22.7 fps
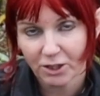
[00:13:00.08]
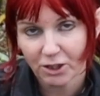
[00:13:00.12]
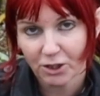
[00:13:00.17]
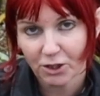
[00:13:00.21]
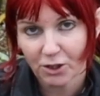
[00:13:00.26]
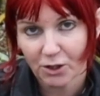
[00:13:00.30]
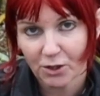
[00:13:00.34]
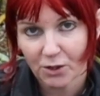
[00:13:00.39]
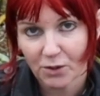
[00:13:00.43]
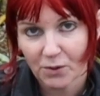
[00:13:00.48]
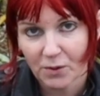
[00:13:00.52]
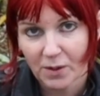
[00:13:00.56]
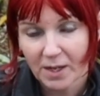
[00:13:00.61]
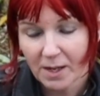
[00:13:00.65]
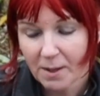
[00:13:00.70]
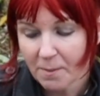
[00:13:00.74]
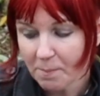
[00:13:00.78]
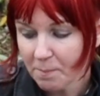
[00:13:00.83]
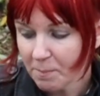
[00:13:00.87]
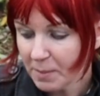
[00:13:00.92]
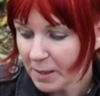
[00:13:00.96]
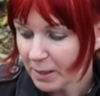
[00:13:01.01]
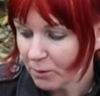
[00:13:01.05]
to
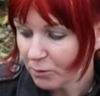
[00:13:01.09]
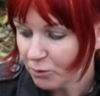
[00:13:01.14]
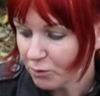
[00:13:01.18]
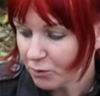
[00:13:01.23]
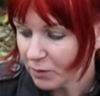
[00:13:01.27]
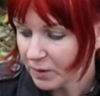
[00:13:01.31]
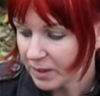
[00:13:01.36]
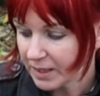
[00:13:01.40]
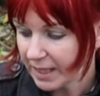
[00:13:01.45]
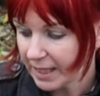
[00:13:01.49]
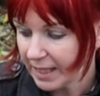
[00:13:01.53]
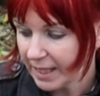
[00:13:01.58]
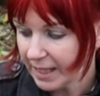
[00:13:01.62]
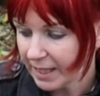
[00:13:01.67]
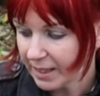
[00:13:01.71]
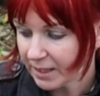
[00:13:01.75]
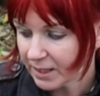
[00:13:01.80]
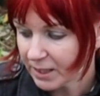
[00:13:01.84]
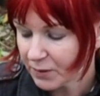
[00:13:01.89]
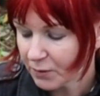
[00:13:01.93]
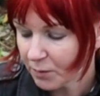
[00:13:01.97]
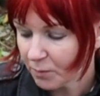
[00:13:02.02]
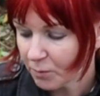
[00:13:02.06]
build
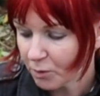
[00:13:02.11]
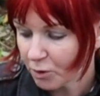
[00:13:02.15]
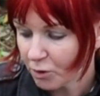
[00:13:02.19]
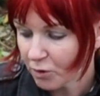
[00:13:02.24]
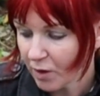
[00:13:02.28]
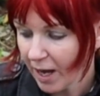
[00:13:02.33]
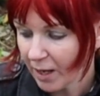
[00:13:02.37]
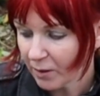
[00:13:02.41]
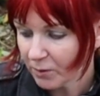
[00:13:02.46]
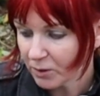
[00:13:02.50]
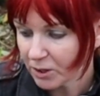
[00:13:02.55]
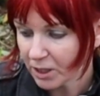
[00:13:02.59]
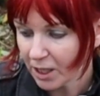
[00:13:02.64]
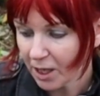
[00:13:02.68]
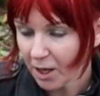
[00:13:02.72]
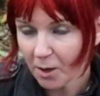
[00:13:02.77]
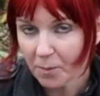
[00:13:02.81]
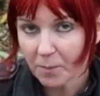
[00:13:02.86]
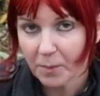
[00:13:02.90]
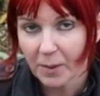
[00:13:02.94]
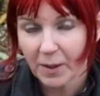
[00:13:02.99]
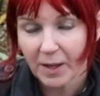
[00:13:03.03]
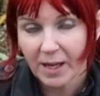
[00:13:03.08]
resilience from the ground
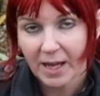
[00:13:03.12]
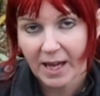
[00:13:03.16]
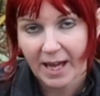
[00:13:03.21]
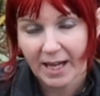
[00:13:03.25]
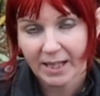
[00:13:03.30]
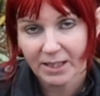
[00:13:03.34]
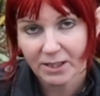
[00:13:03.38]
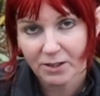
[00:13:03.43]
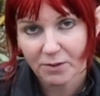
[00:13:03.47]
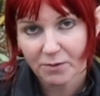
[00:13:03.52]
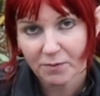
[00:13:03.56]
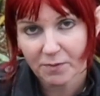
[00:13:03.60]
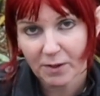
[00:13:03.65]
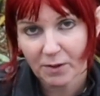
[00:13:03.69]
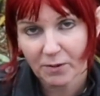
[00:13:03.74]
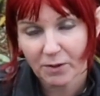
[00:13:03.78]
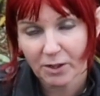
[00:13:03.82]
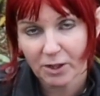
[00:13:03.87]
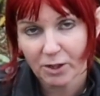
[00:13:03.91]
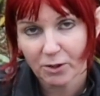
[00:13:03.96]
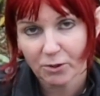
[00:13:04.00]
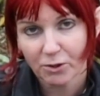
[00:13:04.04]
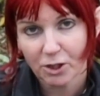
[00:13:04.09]
up and to feel
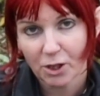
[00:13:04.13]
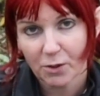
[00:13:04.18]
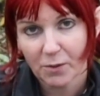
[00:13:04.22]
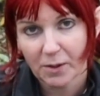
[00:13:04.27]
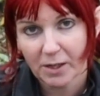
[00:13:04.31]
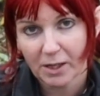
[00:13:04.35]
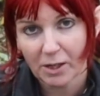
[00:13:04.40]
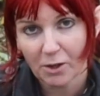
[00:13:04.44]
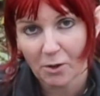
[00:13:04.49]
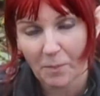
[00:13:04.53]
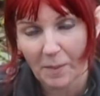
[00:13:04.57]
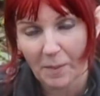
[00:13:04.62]
that you're doing your